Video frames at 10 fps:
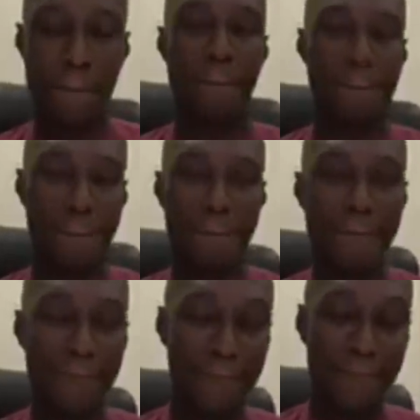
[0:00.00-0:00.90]
Hmm.
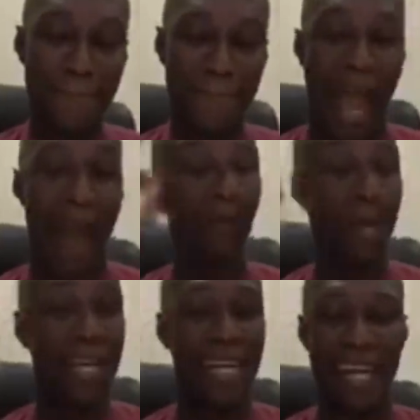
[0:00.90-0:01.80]
I
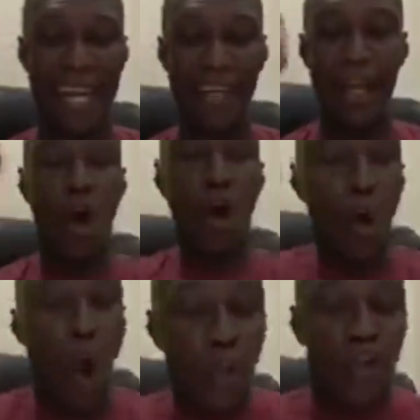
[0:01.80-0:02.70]
read it again.
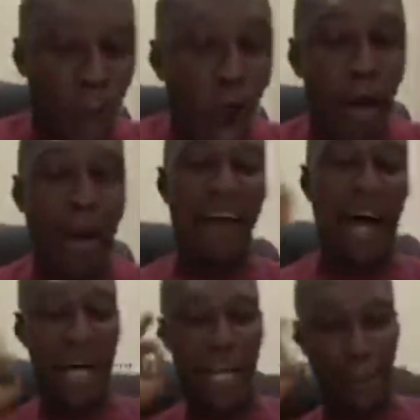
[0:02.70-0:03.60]

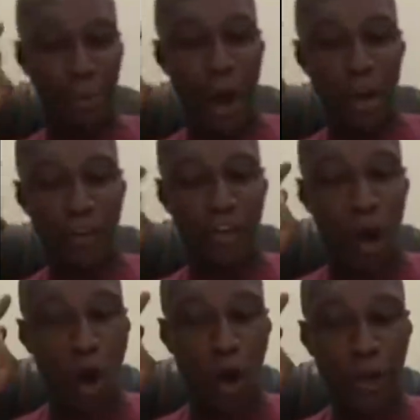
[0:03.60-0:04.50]
Whosoever is born of
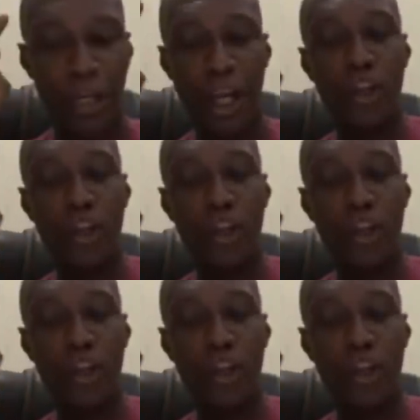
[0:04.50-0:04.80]
God,